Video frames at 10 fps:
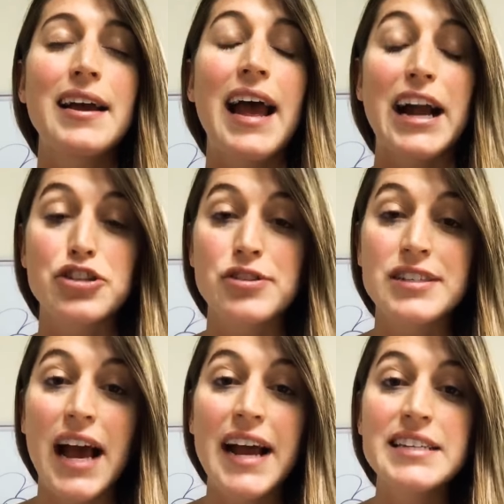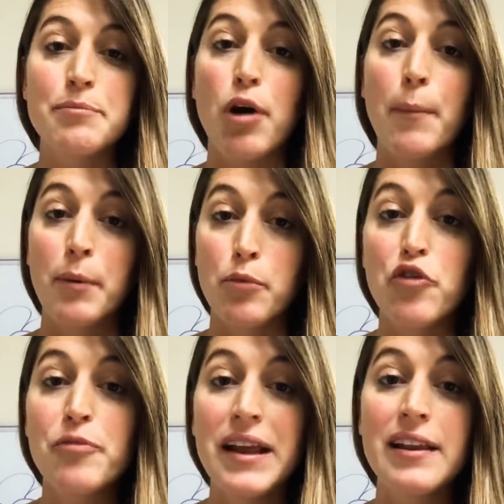exercise and proper
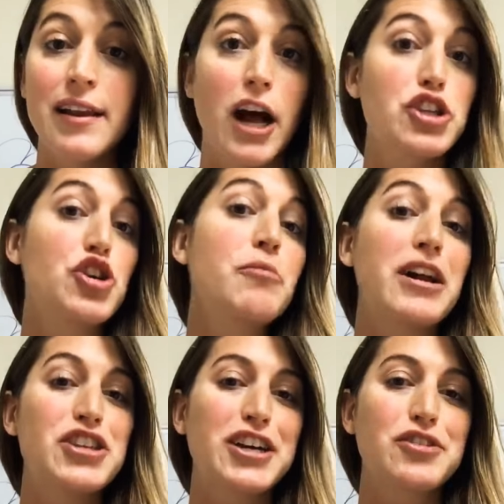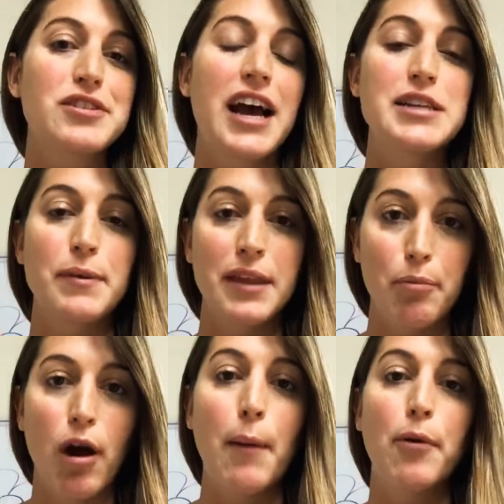movement, not too much exercise, but the
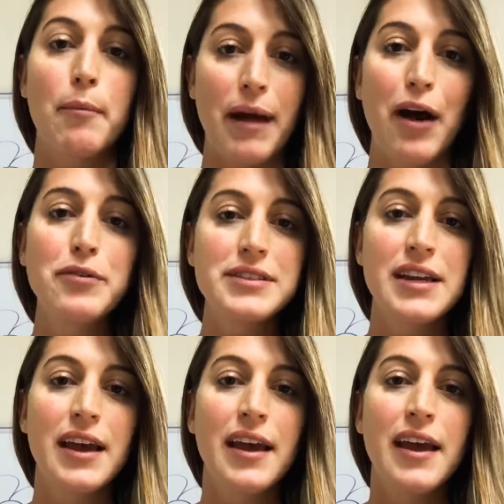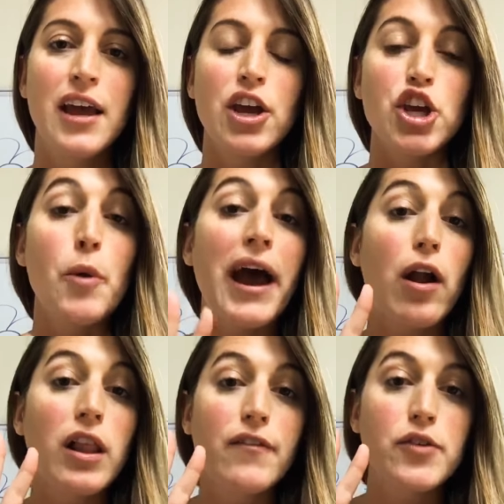proper amount. You add
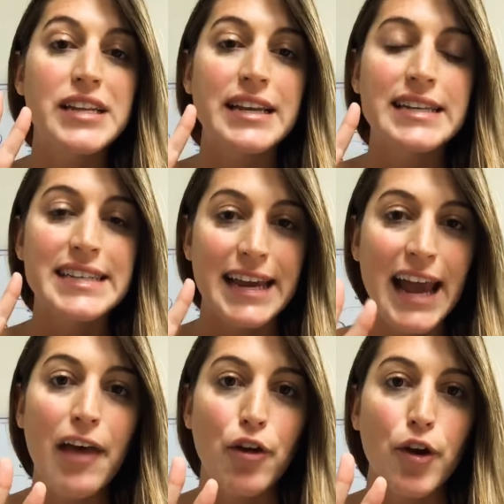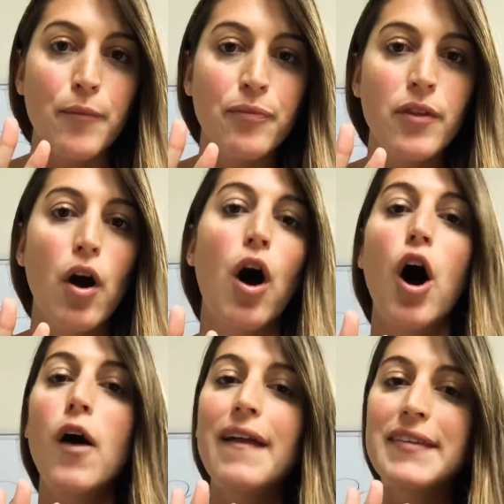all of those in together,
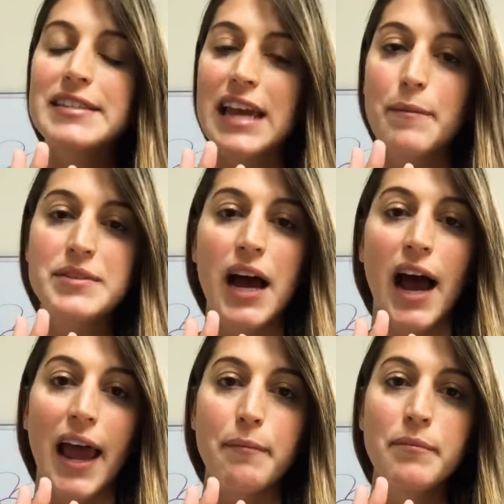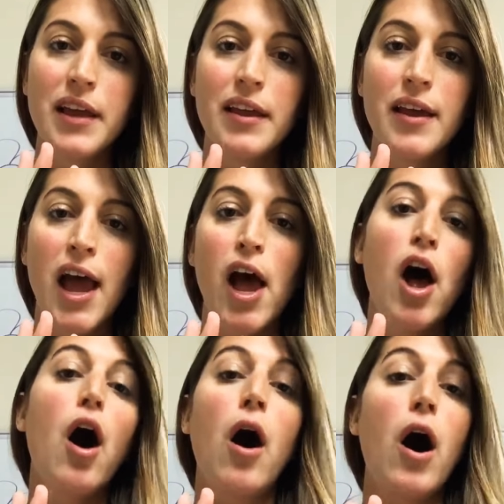all at the same time,
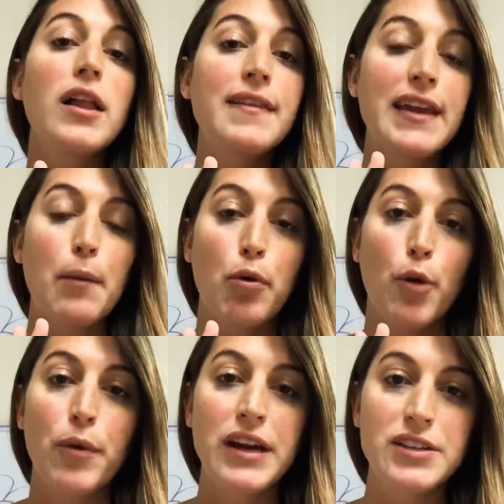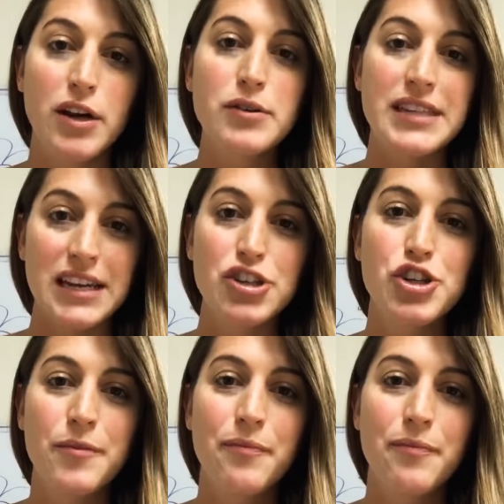all in the appropriate dosage.